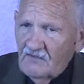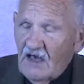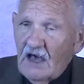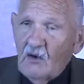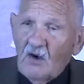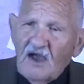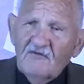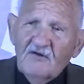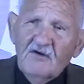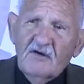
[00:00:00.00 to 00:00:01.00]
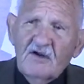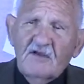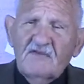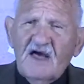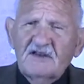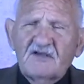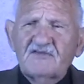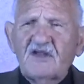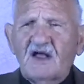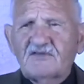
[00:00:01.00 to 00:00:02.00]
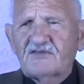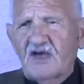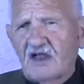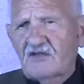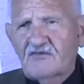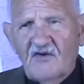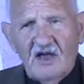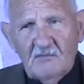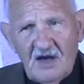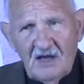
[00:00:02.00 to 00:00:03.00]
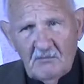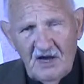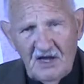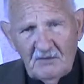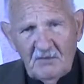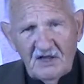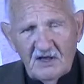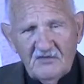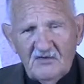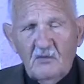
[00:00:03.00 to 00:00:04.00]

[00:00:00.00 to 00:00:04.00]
However, that does not satisfy my mind because